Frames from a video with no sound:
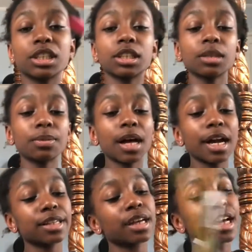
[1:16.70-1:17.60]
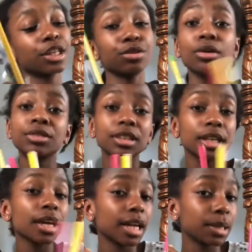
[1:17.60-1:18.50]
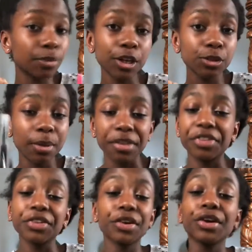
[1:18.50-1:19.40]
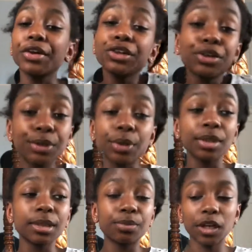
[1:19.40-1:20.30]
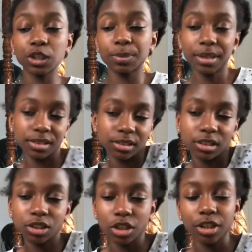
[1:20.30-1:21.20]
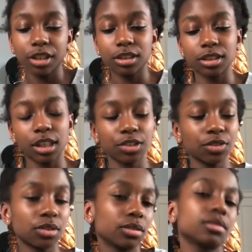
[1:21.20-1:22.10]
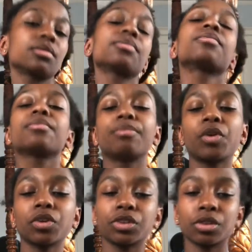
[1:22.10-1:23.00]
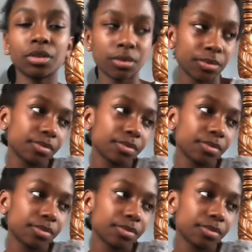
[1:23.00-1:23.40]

in the supplies, you don't see any brush pens. You don't need brush pens to start a successful bullet journal.